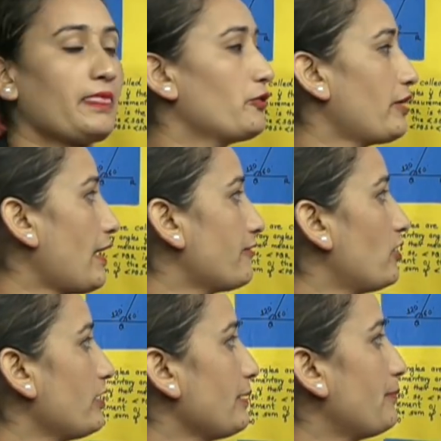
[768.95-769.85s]
We have
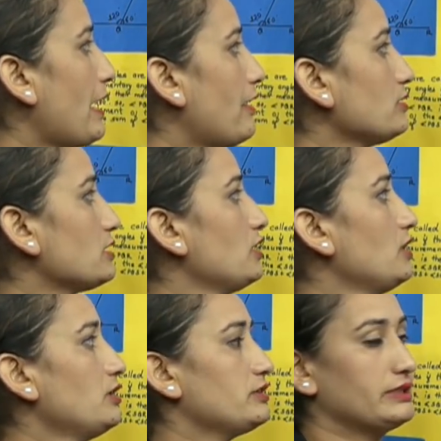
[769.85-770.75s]
learned about
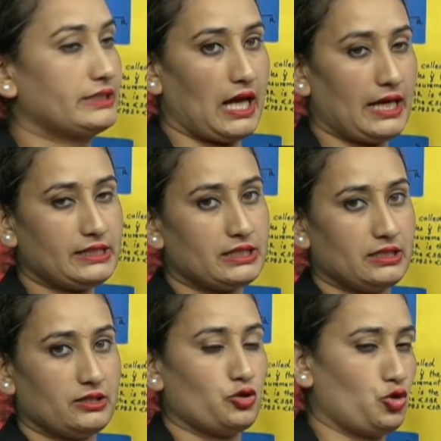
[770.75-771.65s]
dot,
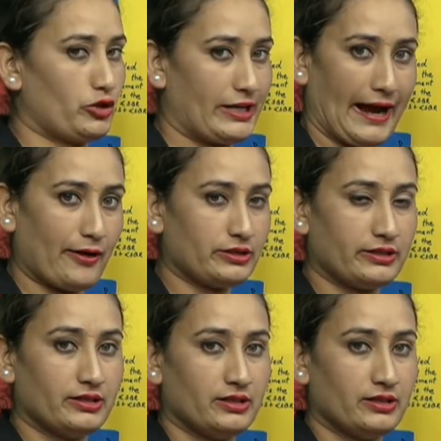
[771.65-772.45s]
no doubt,